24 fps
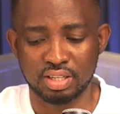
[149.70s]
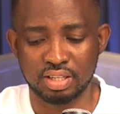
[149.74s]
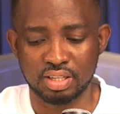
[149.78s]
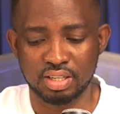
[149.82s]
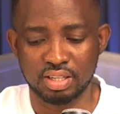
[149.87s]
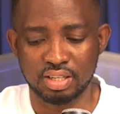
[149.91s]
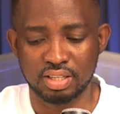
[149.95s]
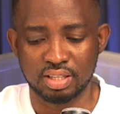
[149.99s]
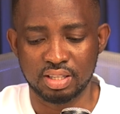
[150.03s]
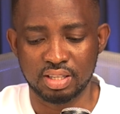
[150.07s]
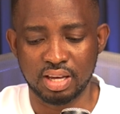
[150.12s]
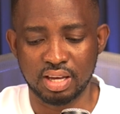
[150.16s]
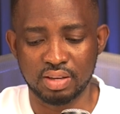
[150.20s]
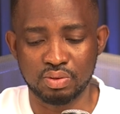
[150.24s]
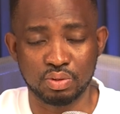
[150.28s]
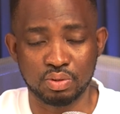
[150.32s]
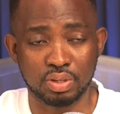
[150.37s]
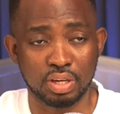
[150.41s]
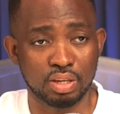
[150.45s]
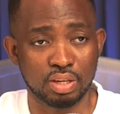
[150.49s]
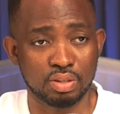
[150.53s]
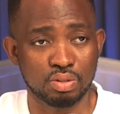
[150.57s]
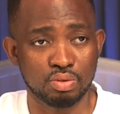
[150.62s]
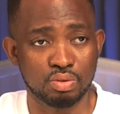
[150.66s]
that you
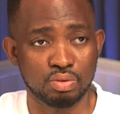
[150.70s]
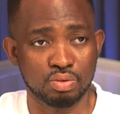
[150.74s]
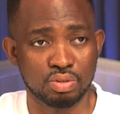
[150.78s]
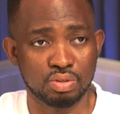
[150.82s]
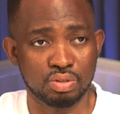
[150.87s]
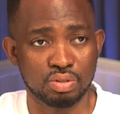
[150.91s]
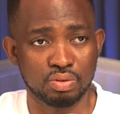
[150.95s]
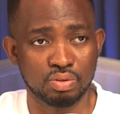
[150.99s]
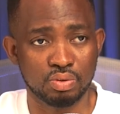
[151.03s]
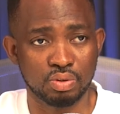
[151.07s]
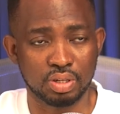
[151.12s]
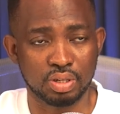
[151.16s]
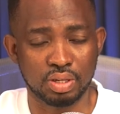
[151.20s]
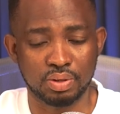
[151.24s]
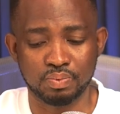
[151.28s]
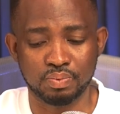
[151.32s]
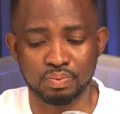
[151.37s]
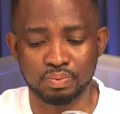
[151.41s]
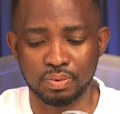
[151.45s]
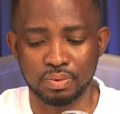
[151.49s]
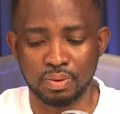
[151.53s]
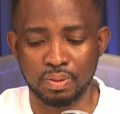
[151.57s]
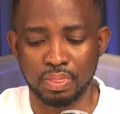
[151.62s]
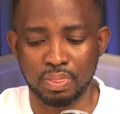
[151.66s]
can use. Okay,
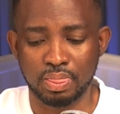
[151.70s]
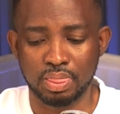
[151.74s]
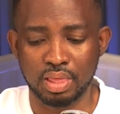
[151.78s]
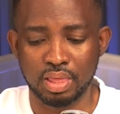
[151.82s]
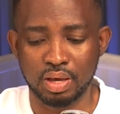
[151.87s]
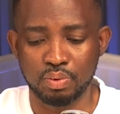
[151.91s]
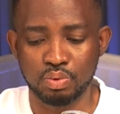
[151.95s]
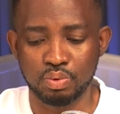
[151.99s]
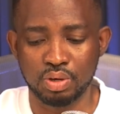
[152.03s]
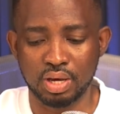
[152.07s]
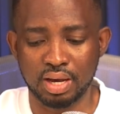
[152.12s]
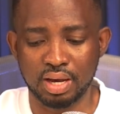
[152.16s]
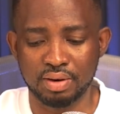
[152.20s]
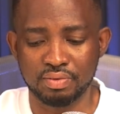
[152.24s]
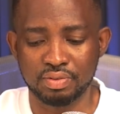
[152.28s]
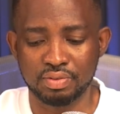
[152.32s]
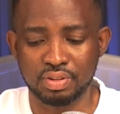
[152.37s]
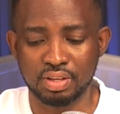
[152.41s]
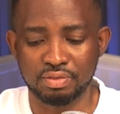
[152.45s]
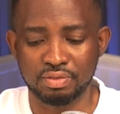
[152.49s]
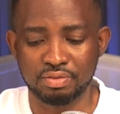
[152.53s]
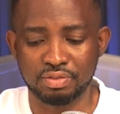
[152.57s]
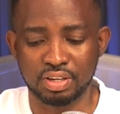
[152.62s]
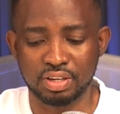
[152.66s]
then we have
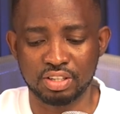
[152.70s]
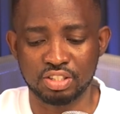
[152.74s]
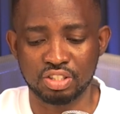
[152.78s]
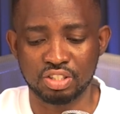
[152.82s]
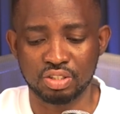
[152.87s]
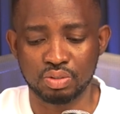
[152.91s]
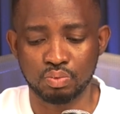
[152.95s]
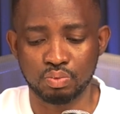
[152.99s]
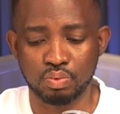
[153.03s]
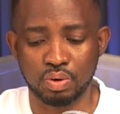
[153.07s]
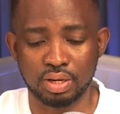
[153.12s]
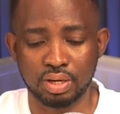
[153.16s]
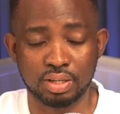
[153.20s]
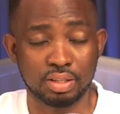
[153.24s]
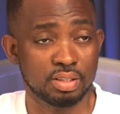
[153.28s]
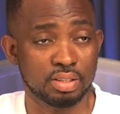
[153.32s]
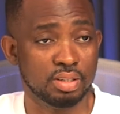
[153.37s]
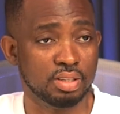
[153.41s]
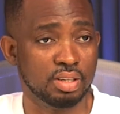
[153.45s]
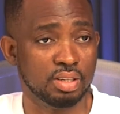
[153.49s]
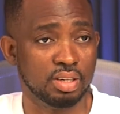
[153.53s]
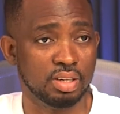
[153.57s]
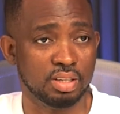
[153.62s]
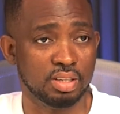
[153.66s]
the function 1
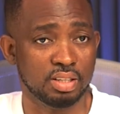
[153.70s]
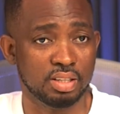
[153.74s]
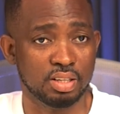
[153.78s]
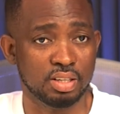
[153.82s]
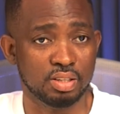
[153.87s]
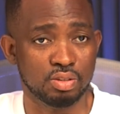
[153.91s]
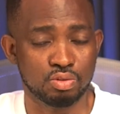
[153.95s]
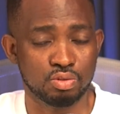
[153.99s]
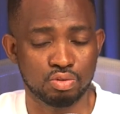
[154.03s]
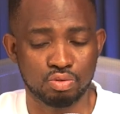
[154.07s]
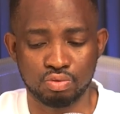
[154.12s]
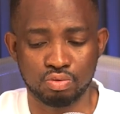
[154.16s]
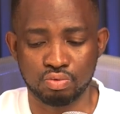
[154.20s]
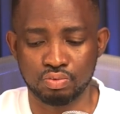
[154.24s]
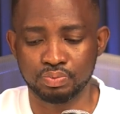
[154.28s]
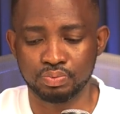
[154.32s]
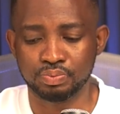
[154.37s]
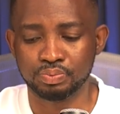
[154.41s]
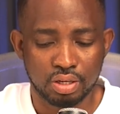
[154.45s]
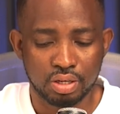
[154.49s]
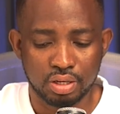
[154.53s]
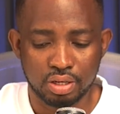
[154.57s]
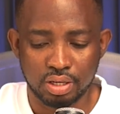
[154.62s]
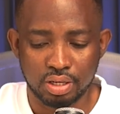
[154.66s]
and then 2.
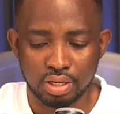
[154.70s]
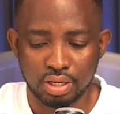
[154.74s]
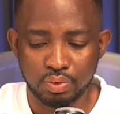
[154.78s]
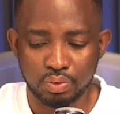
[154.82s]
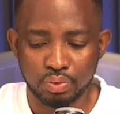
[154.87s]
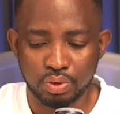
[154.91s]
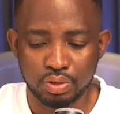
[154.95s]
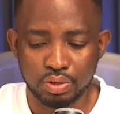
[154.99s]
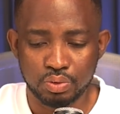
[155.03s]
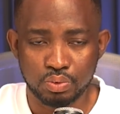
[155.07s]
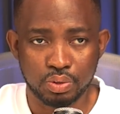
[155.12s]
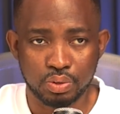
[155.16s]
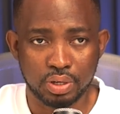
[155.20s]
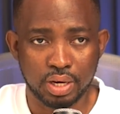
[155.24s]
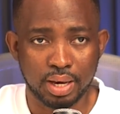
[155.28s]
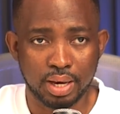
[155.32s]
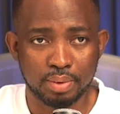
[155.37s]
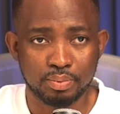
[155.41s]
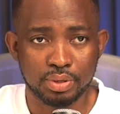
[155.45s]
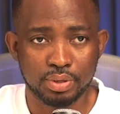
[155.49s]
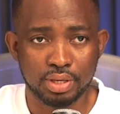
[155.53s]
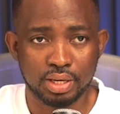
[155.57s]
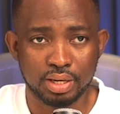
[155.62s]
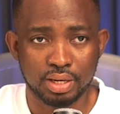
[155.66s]
And when you
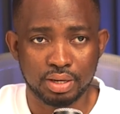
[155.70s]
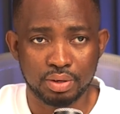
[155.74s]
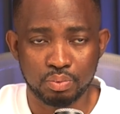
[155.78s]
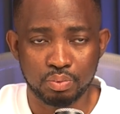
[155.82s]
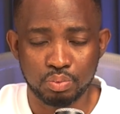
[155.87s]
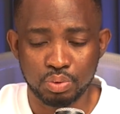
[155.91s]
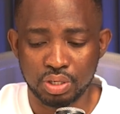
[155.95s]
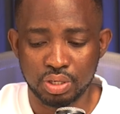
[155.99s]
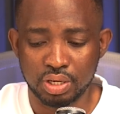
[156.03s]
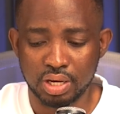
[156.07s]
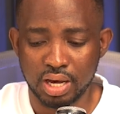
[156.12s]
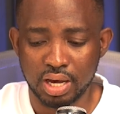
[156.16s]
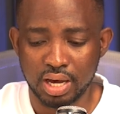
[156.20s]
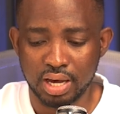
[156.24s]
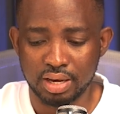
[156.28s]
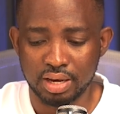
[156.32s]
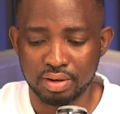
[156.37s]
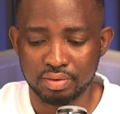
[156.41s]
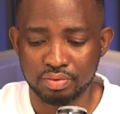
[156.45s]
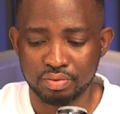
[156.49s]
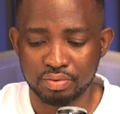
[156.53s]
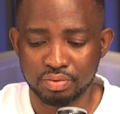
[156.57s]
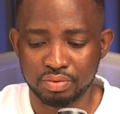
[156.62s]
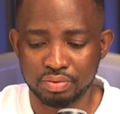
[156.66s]
come here, we
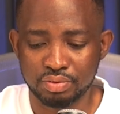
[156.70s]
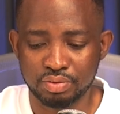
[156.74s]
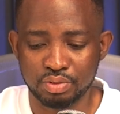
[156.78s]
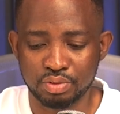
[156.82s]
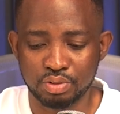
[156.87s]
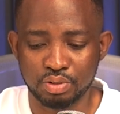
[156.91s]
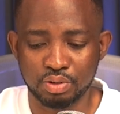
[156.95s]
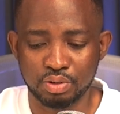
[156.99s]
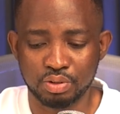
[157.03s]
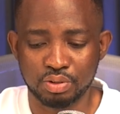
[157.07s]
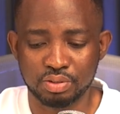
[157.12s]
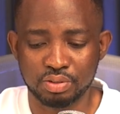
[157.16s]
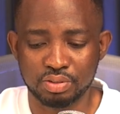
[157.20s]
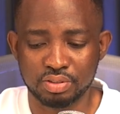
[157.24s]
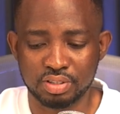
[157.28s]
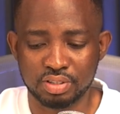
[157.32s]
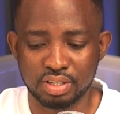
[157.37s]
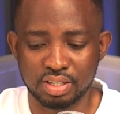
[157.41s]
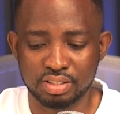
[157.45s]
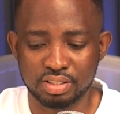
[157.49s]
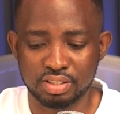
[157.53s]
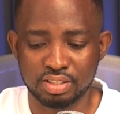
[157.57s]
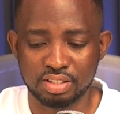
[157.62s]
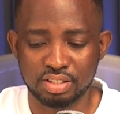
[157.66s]
have your
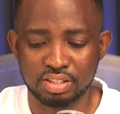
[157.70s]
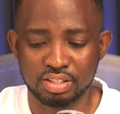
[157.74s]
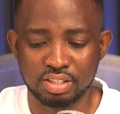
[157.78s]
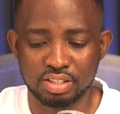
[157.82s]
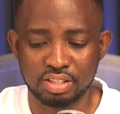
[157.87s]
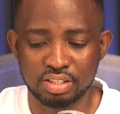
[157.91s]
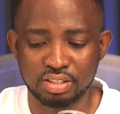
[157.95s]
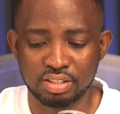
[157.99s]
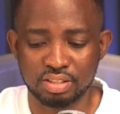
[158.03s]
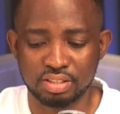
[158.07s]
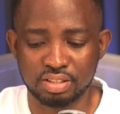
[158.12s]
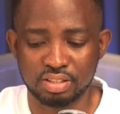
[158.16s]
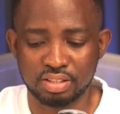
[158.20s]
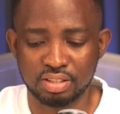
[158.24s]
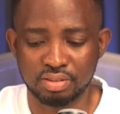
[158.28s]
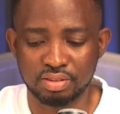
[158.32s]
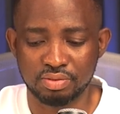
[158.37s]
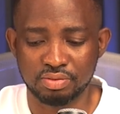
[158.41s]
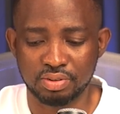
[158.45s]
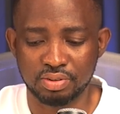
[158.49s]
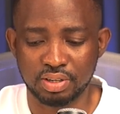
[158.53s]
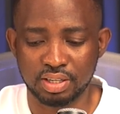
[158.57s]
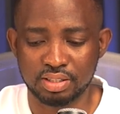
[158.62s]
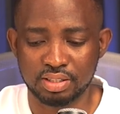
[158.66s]
transition
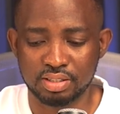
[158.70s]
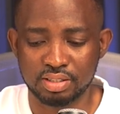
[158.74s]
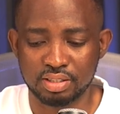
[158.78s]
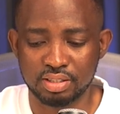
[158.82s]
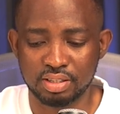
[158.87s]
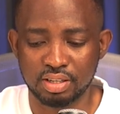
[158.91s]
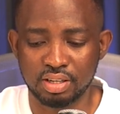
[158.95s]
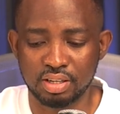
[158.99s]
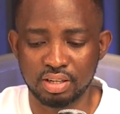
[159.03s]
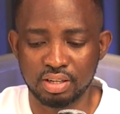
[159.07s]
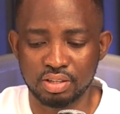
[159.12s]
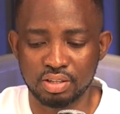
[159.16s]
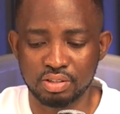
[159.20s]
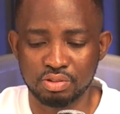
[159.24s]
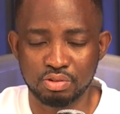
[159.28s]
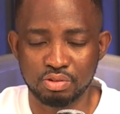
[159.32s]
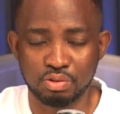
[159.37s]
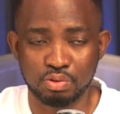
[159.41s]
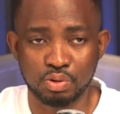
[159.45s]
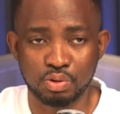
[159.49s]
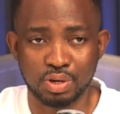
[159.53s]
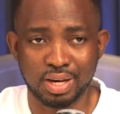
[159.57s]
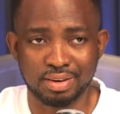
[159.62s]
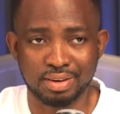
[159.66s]
effect. So
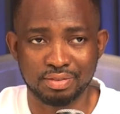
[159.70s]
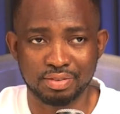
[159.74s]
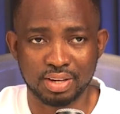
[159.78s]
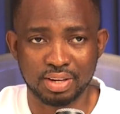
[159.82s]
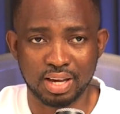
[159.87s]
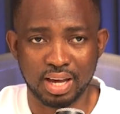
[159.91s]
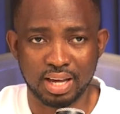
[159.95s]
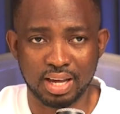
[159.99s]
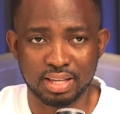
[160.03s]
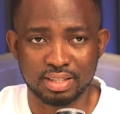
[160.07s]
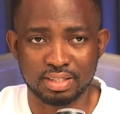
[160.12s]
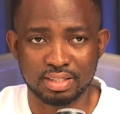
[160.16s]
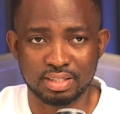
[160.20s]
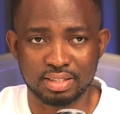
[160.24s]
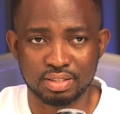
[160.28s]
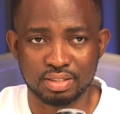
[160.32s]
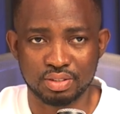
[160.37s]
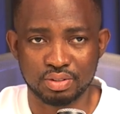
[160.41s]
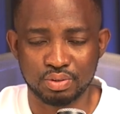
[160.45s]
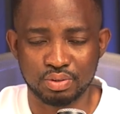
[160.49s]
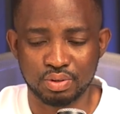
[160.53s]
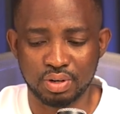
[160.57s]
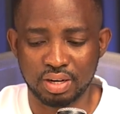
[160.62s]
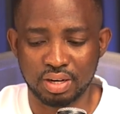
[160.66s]
you have cut,
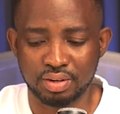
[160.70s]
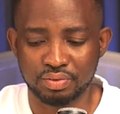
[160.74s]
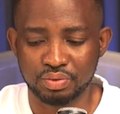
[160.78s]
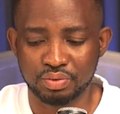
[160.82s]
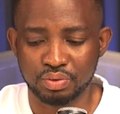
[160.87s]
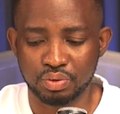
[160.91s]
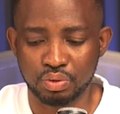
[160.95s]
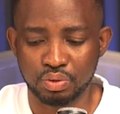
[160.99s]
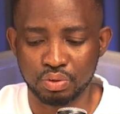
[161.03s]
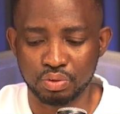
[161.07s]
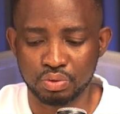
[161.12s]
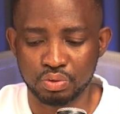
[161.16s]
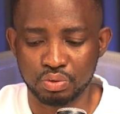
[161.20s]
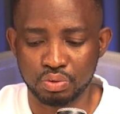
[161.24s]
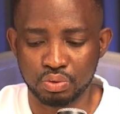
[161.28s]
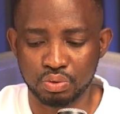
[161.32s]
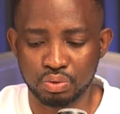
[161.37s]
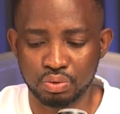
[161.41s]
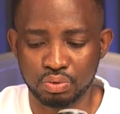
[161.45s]
you have auto,